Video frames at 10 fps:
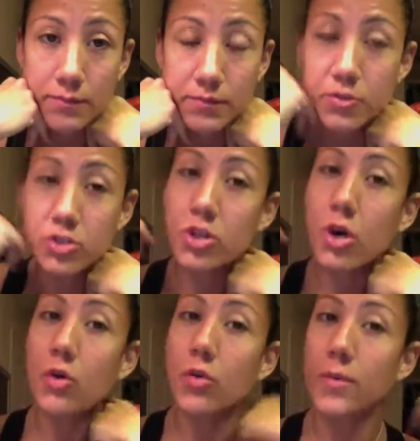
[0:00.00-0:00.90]

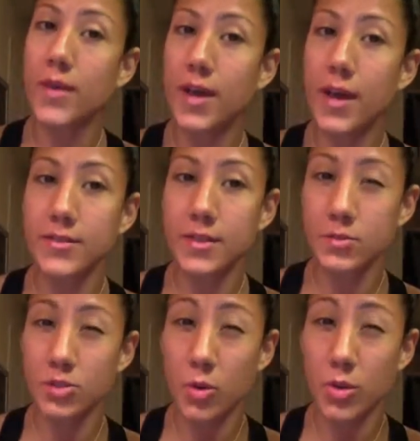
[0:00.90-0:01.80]
So because I'm
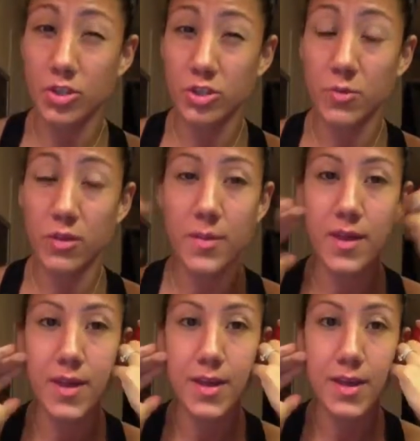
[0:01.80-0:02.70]
so extreme with my
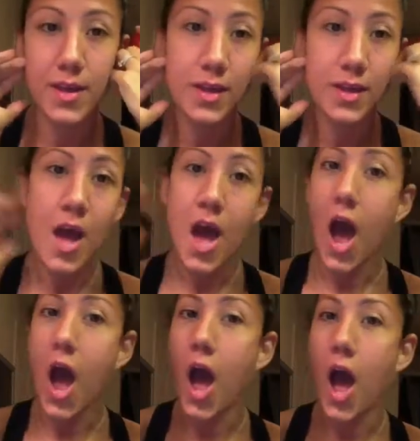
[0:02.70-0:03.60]
eating,
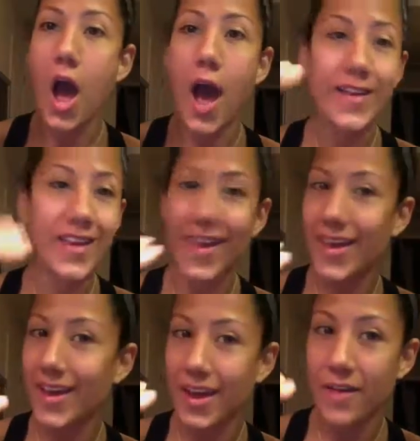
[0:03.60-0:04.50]
I
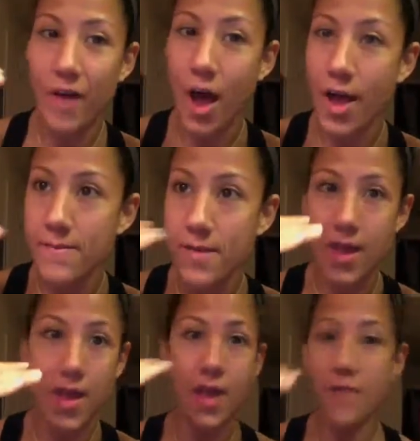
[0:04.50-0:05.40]
can't. If I'm
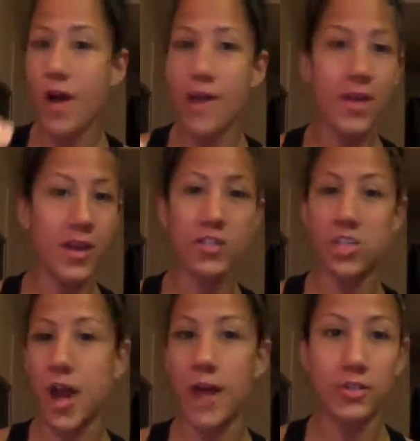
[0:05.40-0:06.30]
in a
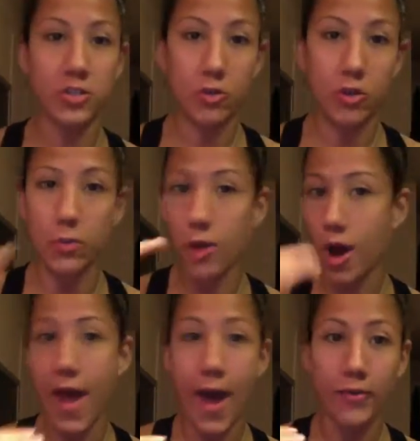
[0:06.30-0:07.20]
challenge group or I
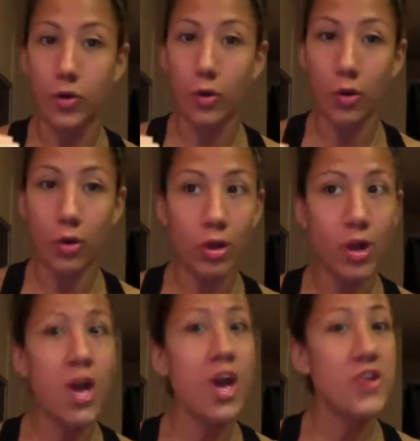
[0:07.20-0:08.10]
have a goal,
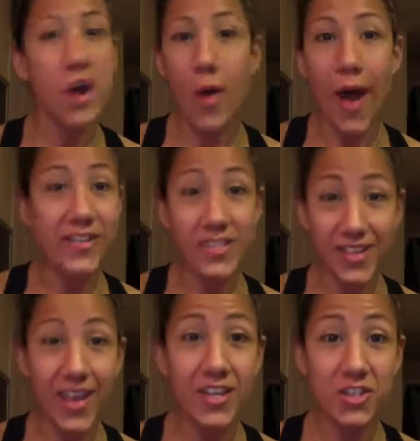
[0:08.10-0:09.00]
no, I just
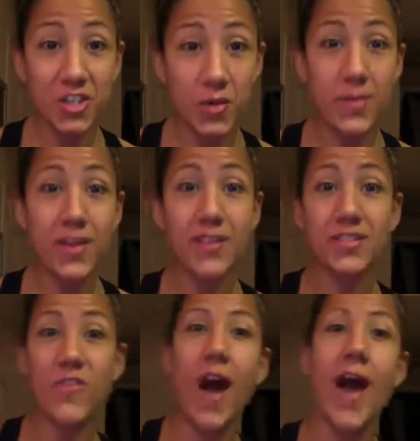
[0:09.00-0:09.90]
can't do it, because if
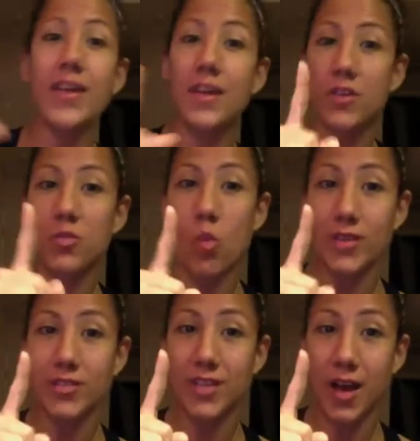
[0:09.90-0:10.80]
I give in
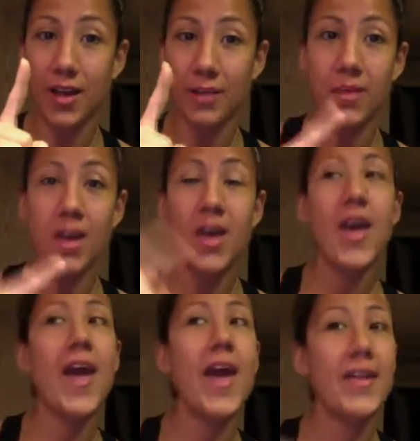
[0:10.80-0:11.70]
one time,
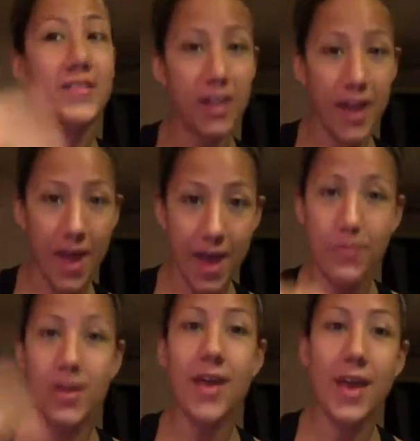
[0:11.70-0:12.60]
it's going to happen
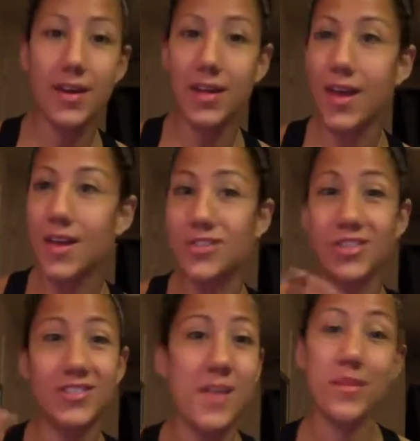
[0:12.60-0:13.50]
again and again. It's
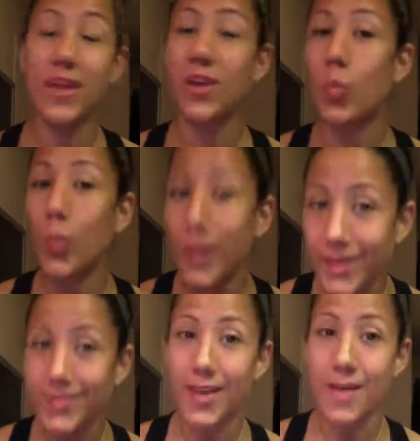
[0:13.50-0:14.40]
going to take me like a
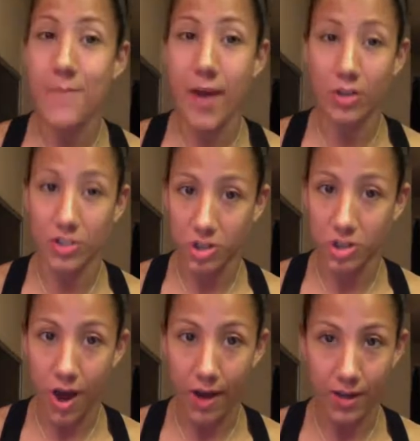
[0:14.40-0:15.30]
week to get back on
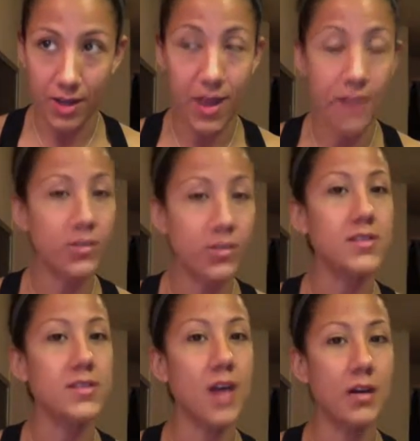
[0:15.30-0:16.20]
track, and that really
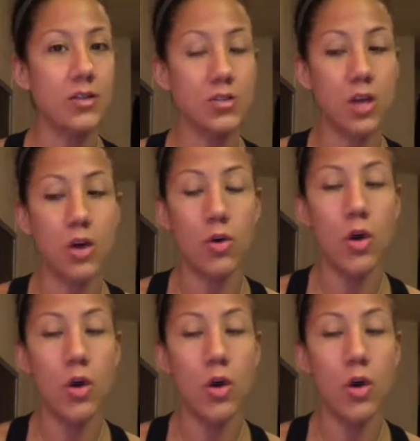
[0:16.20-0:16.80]
sucks. So